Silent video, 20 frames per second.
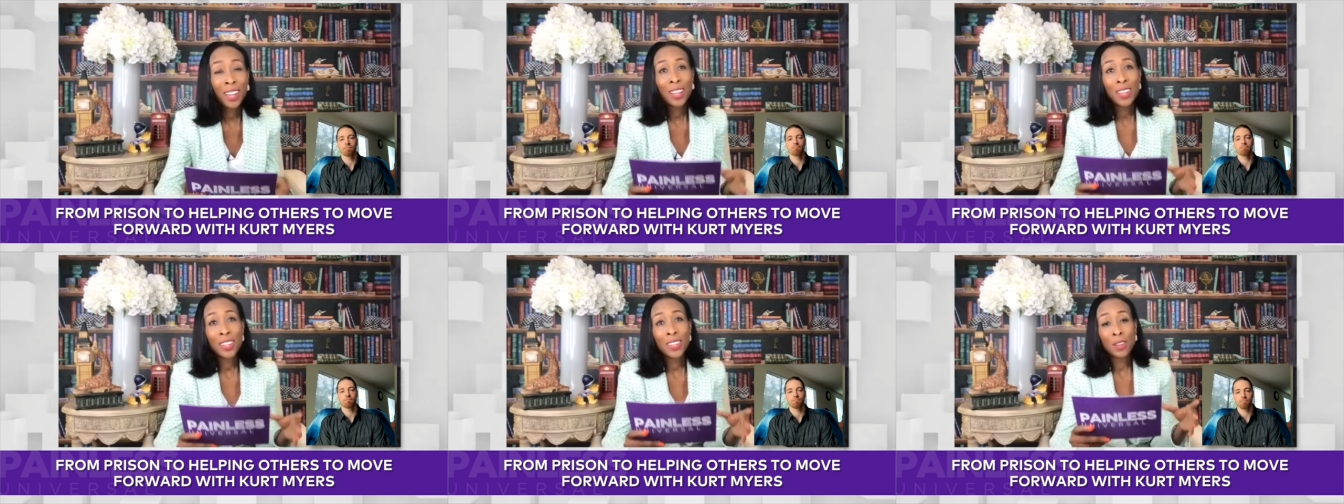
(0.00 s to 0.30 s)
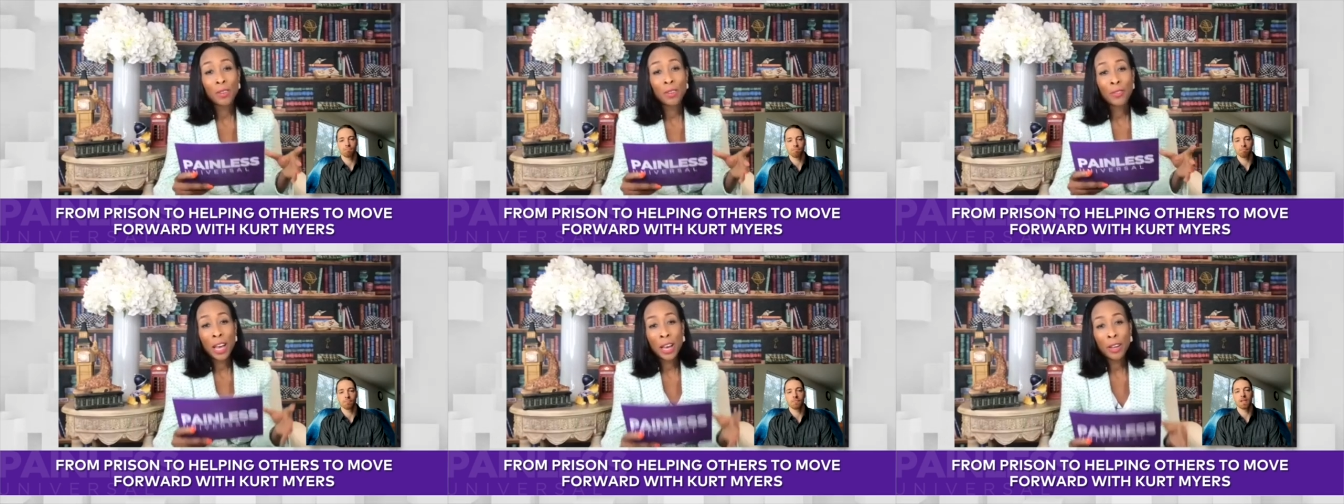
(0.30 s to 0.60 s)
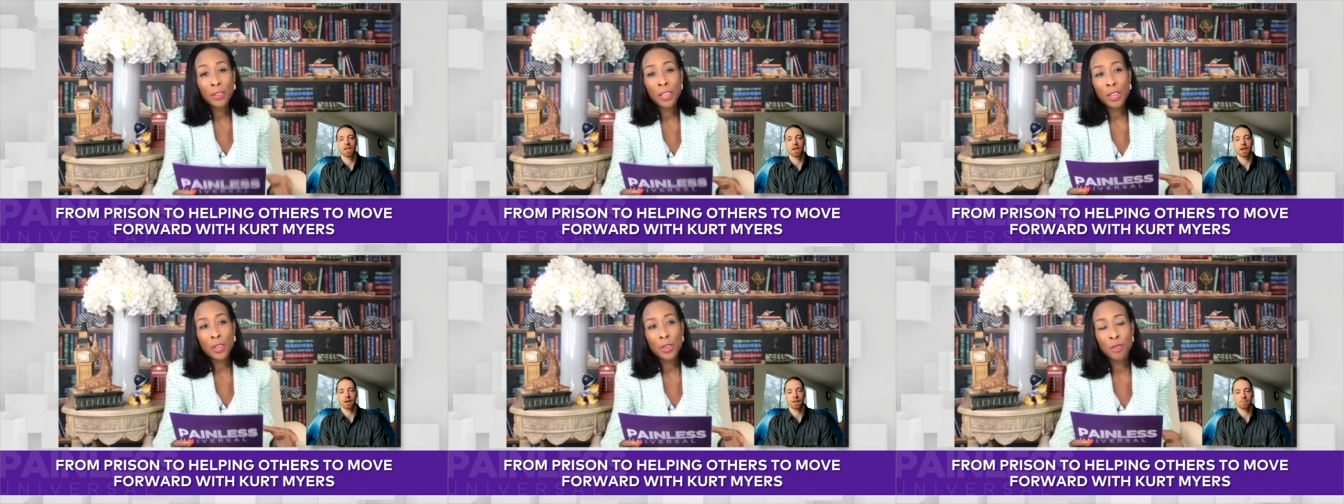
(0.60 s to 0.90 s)
You know,
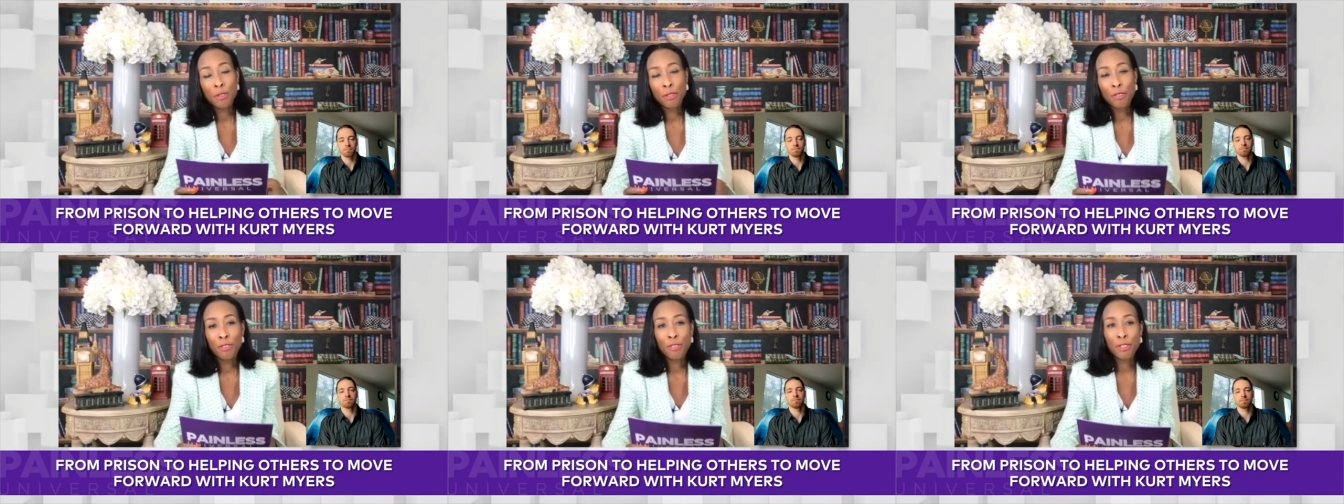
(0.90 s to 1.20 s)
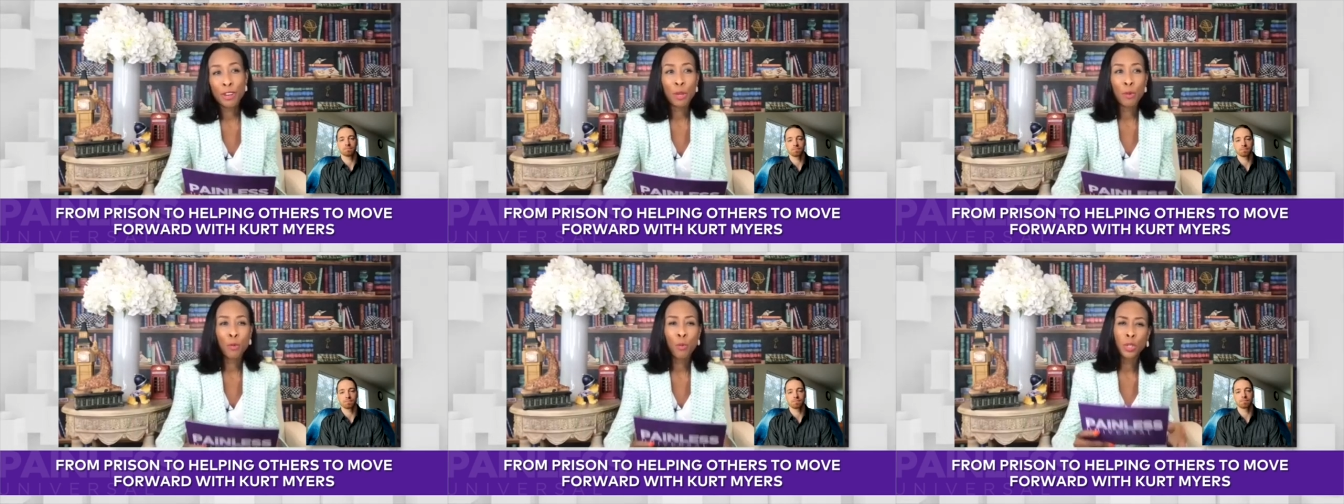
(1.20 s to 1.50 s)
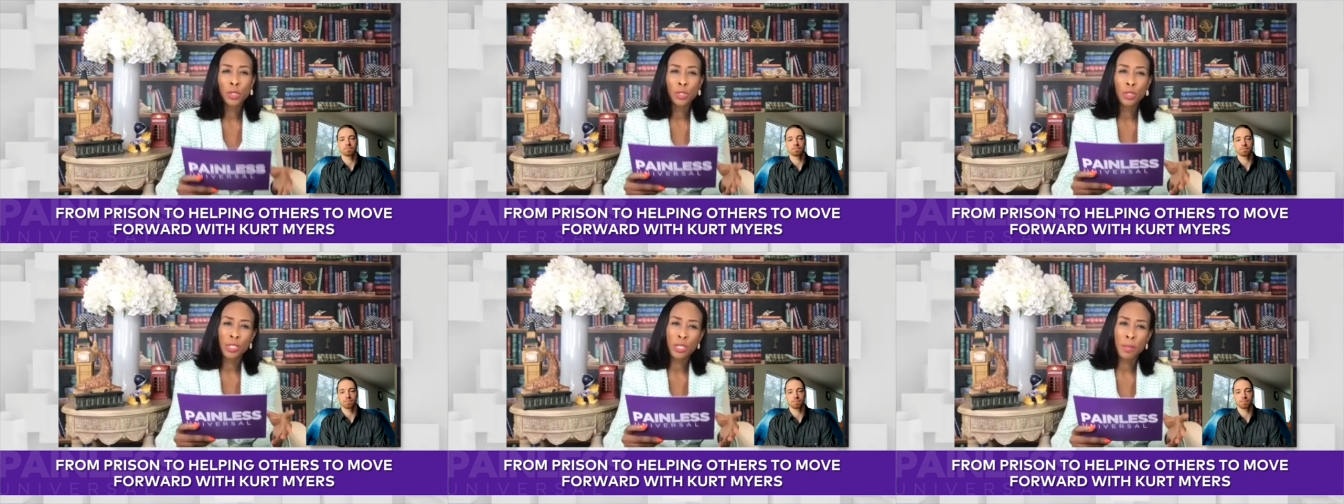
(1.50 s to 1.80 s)
now that you're free,
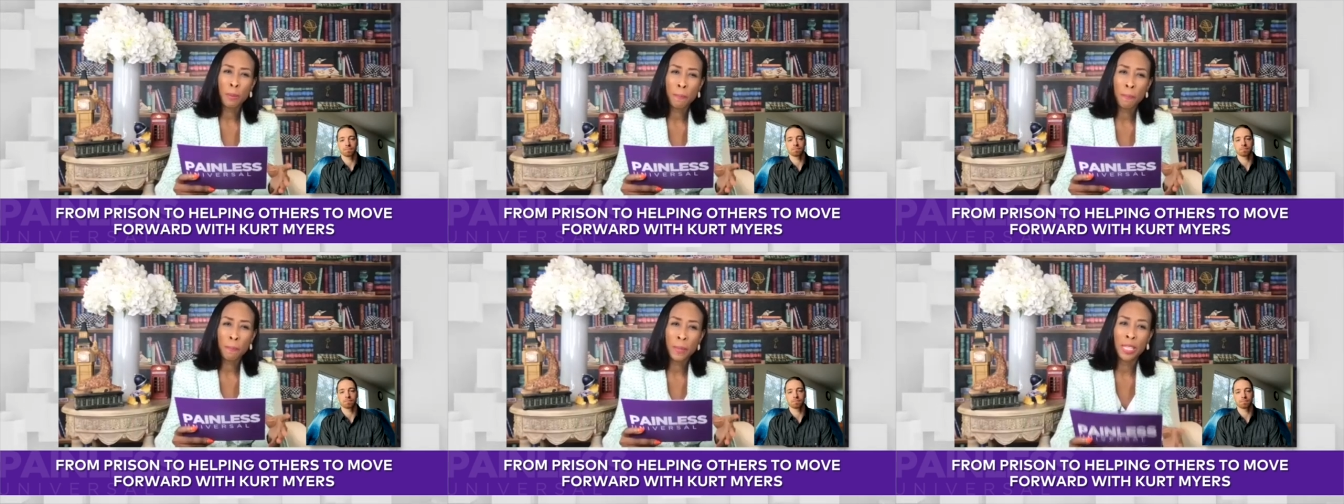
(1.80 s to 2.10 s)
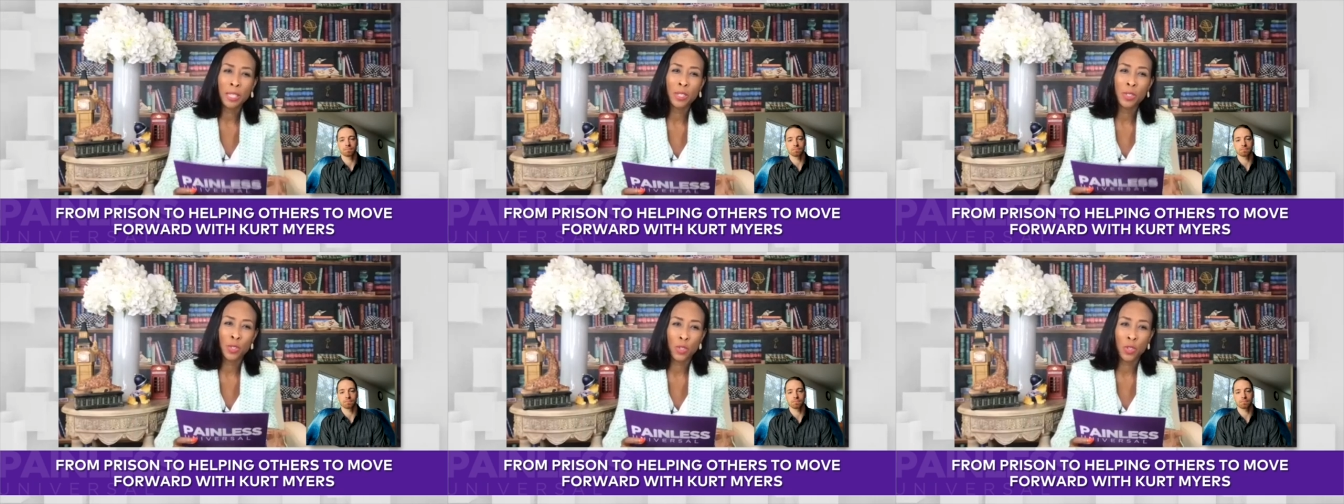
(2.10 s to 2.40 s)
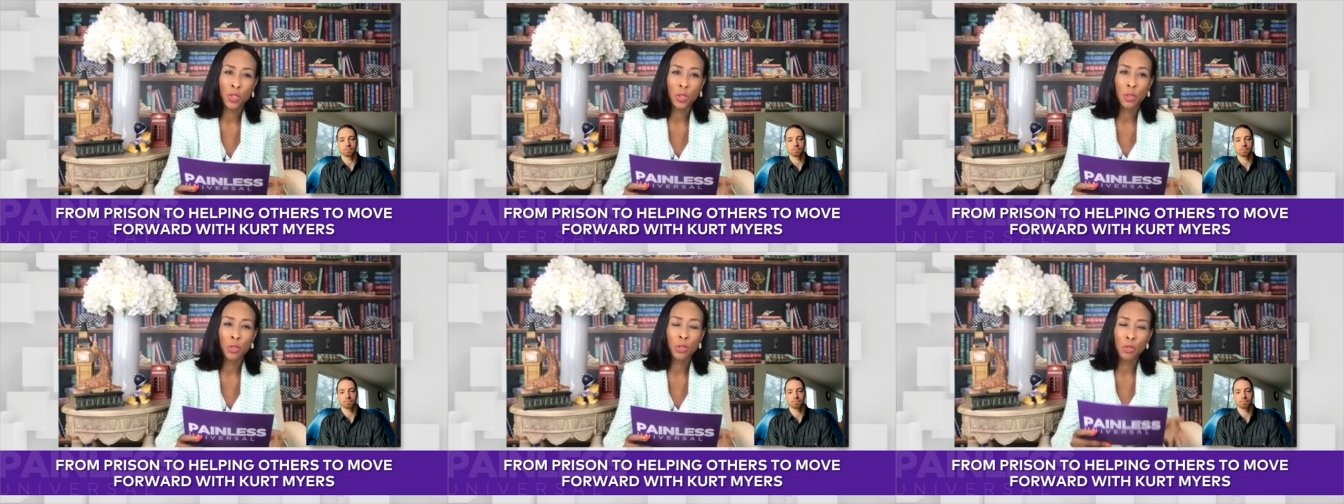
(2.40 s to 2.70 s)
what does it mean to
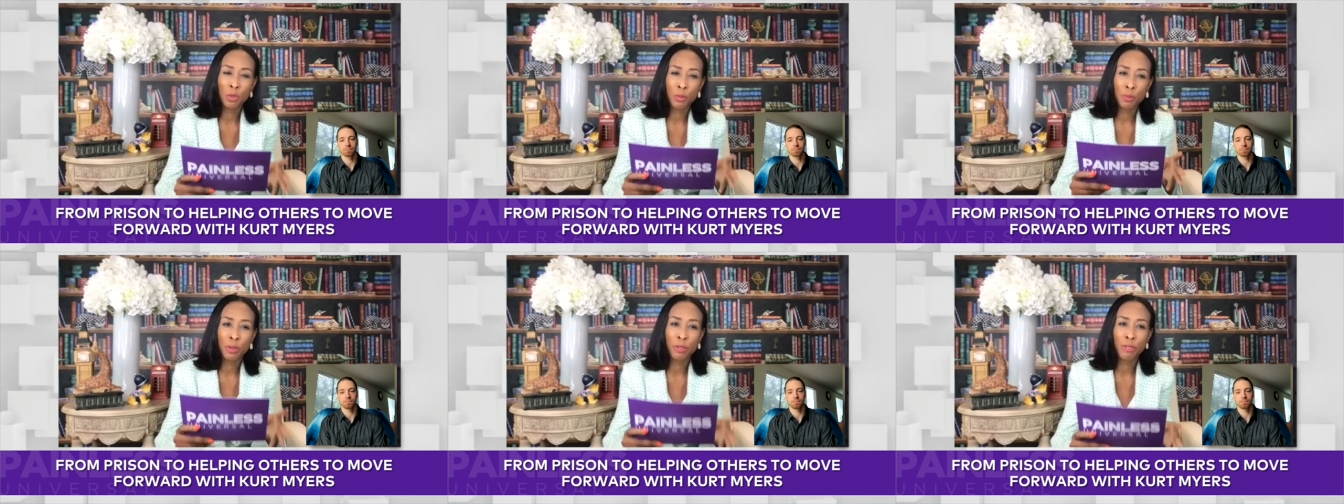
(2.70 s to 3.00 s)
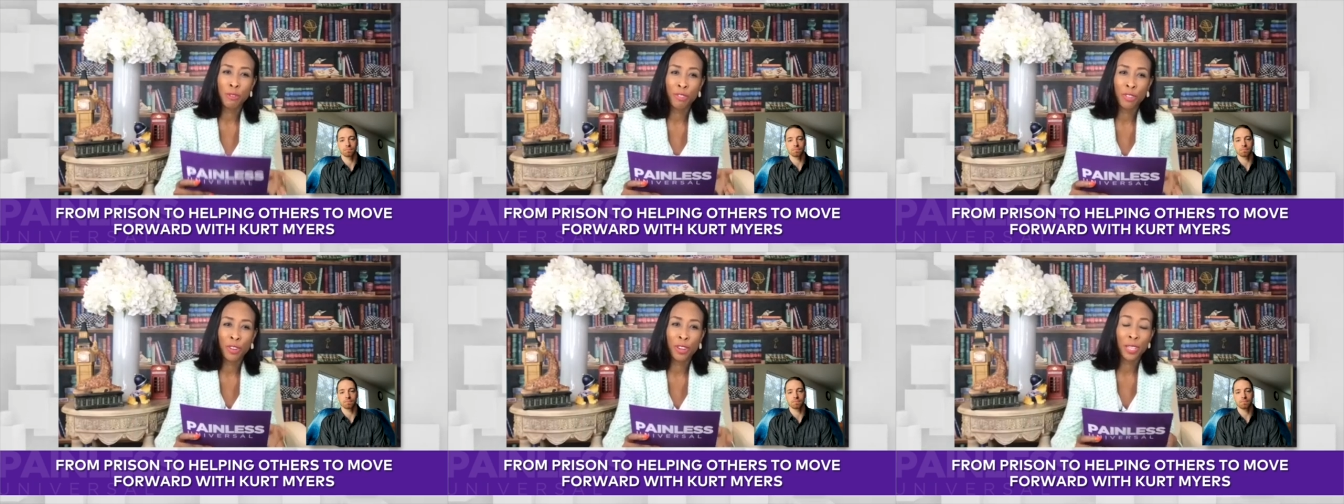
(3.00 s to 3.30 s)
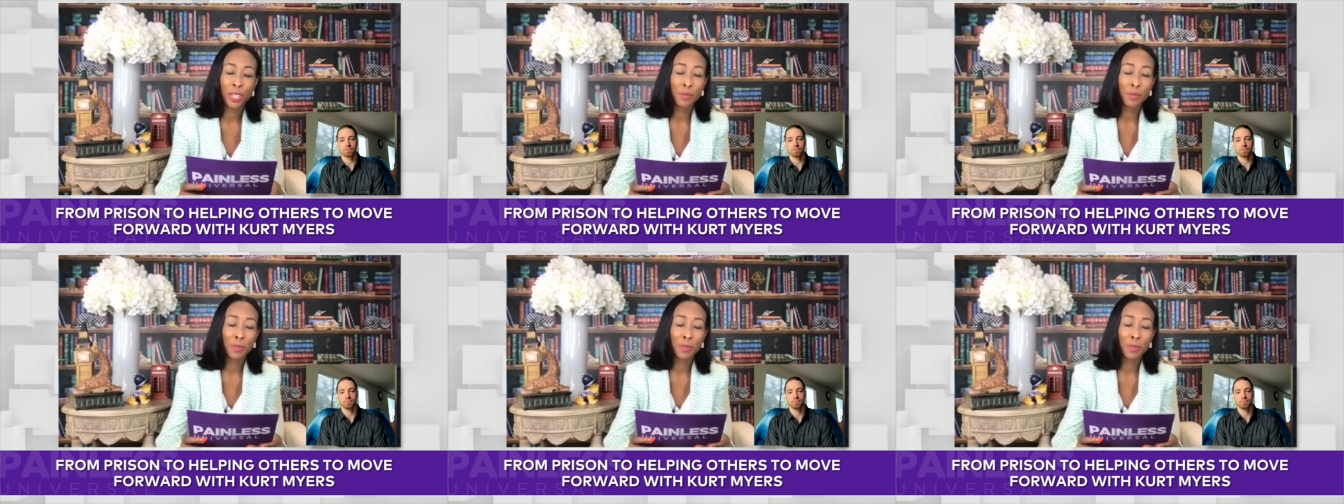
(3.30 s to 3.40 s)
you to be free?